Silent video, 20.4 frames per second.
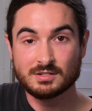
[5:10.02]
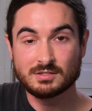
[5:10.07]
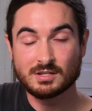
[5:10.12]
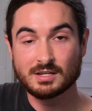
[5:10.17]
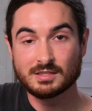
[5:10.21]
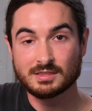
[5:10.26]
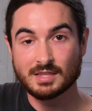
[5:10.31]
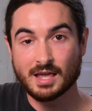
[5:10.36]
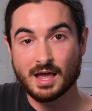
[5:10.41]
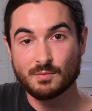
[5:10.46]

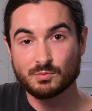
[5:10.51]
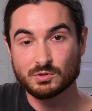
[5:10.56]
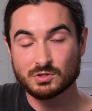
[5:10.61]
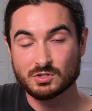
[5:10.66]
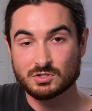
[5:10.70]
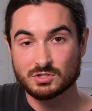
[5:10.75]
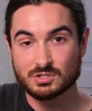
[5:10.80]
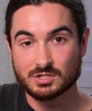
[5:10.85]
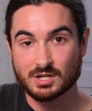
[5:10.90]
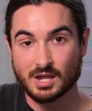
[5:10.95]
like that, with
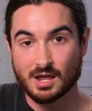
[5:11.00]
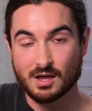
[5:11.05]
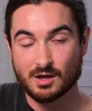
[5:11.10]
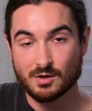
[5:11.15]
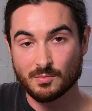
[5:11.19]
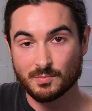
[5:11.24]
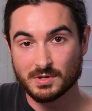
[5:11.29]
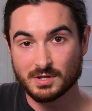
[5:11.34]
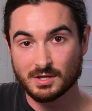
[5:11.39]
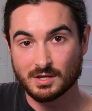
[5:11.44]
the
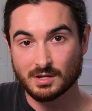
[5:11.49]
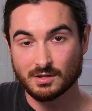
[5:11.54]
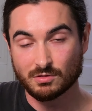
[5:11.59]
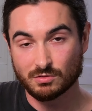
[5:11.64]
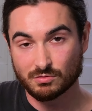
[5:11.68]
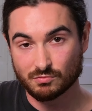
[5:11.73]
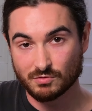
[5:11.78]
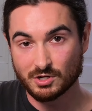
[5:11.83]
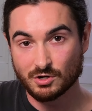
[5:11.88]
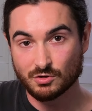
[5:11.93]
scale being
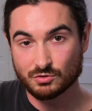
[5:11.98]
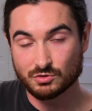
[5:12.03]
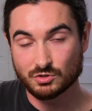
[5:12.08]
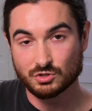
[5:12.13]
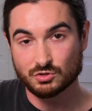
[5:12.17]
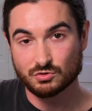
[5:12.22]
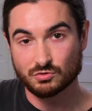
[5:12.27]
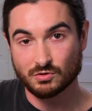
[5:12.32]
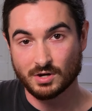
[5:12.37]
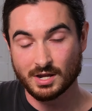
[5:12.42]
3 notes a
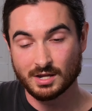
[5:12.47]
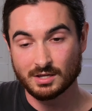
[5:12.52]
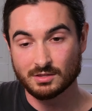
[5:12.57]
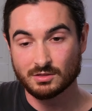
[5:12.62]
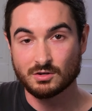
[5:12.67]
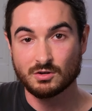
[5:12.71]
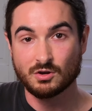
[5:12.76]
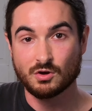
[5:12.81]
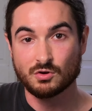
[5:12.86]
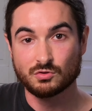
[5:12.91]
string
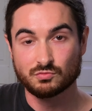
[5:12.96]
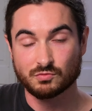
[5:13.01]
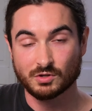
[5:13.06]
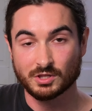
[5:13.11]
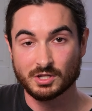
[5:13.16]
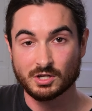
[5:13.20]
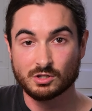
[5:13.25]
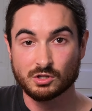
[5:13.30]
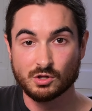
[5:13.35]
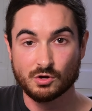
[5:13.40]
and the notes
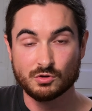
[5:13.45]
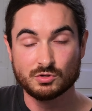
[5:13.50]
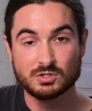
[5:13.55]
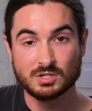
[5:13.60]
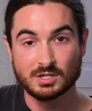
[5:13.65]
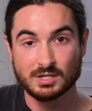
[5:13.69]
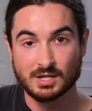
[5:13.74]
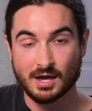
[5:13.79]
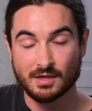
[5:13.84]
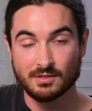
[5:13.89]
really close
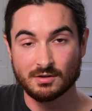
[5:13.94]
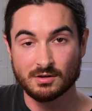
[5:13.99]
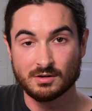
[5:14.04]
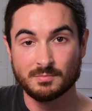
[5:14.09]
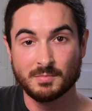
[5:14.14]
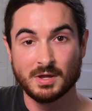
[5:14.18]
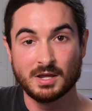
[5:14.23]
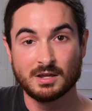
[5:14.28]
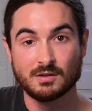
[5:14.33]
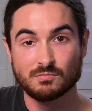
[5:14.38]
together,
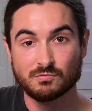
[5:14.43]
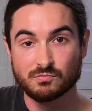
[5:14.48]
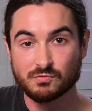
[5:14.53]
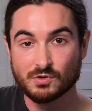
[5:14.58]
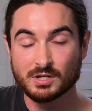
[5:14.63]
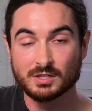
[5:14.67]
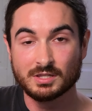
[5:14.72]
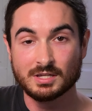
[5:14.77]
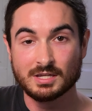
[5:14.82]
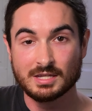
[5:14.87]
make it
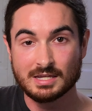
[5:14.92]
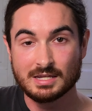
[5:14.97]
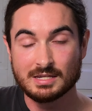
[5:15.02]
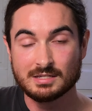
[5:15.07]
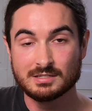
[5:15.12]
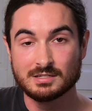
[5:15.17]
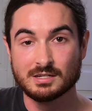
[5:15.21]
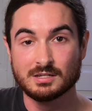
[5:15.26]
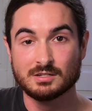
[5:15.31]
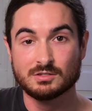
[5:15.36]
really
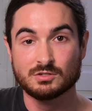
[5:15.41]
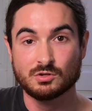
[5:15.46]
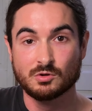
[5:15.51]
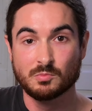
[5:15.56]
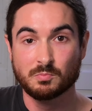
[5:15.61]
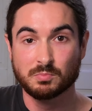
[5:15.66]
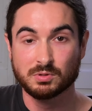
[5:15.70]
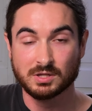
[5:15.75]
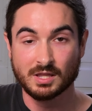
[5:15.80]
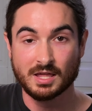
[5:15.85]
easy
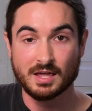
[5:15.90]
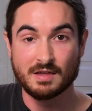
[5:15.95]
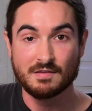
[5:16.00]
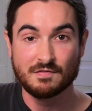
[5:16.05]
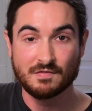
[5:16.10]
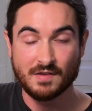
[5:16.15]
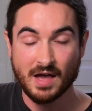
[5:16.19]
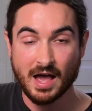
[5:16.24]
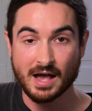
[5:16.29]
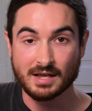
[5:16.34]
to play
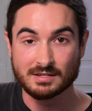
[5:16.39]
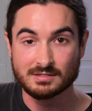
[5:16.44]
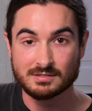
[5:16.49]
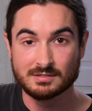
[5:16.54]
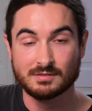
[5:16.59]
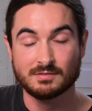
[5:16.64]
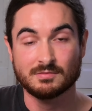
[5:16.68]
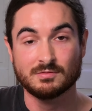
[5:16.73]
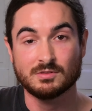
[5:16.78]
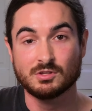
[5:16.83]

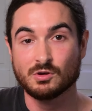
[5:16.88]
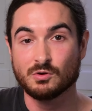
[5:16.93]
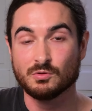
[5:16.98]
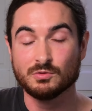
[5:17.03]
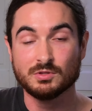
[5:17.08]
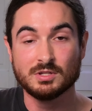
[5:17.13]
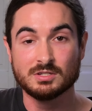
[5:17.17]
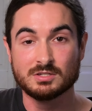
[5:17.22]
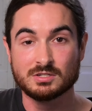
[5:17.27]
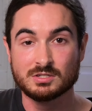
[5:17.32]
fast. And the
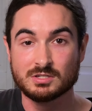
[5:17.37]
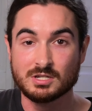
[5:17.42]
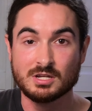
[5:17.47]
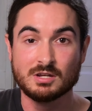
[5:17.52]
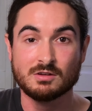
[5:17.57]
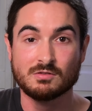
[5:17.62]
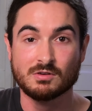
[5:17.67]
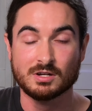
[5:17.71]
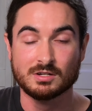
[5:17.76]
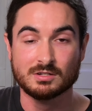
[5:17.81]
only
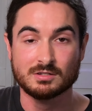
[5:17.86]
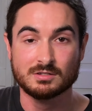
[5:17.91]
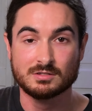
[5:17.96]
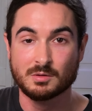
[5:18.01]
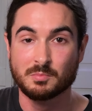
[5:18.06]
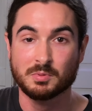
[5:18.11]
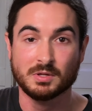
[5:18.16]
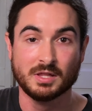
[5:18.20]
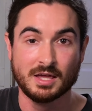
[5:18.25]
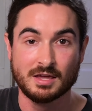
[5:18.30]
secret
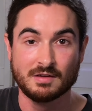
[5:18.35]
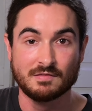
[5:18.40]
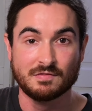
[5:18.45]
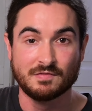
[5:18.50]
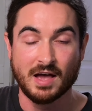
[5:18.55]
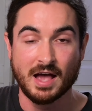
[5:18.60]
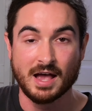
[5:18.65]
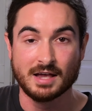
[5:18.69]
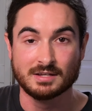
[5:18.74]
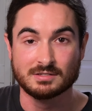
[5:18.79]
to playing
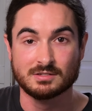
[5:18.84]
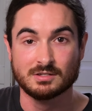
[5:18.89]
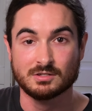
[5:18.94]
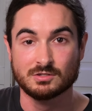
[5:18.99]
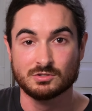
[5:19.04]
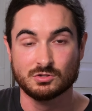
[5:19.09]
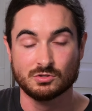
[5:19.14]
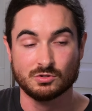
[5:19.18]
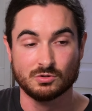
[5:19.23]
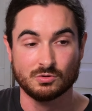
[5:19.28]
fast
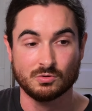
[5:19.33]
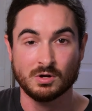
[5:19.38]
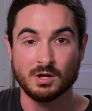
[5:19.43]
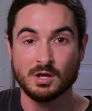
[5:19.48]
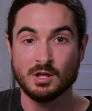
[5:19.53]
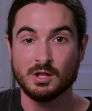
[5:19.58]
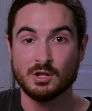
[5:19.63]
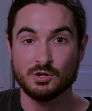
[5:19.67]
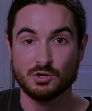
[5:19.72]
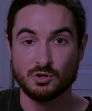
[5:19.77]
is to
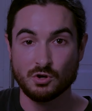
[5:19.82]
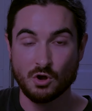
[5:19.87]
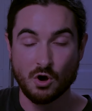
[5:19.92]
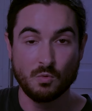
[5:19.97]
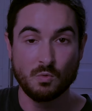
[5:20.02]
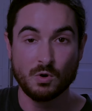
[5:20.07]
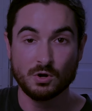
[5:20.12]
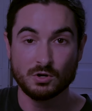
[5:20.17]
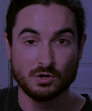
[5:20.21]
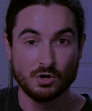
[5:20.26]
know
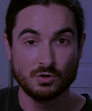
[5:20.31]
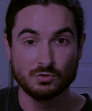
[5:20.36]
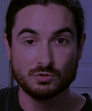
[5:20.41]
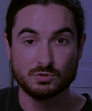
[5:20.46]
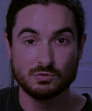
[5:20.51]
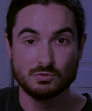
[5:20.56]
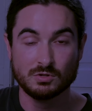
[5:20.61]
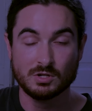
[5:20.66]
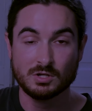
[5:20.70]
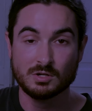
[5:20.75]
what
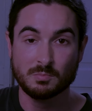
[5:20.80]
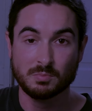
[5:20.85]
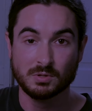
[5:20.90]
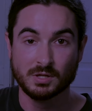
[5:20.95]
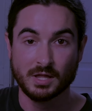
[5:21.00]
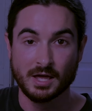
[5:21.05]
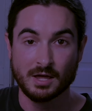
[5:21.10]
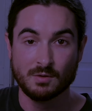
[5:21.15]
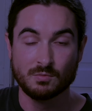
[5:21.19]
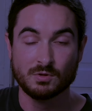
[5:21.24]
notes you need to
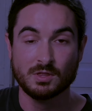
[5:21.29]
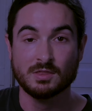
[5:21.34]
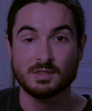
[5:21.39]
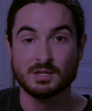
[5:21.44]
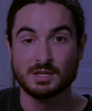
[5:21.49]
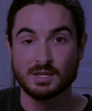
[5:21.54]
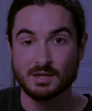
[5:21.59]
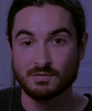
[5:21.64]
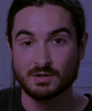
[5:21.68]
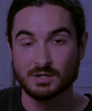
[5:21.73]
play within the
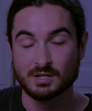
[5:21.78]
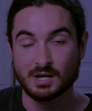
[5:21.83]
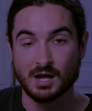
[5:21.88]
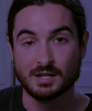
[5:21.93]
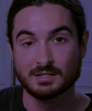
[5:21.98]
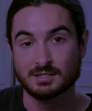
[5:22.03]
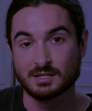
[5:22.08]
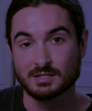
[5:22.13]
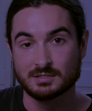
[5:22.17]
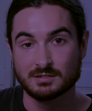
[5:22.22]
given
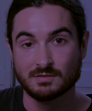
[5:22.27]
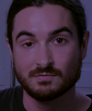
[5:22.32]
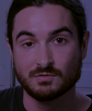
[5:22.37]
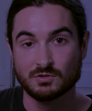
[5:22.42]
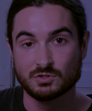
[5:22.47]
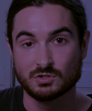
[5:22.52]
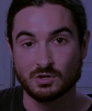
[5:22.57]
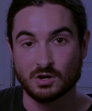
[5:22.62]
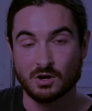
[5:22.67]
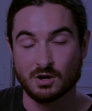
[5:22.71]
context of the
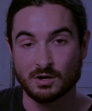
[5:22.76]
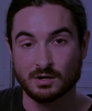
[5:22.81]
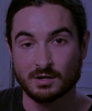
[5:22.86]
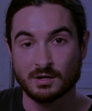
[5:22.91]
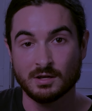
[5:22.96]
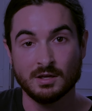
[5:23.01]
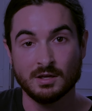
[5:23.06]
song,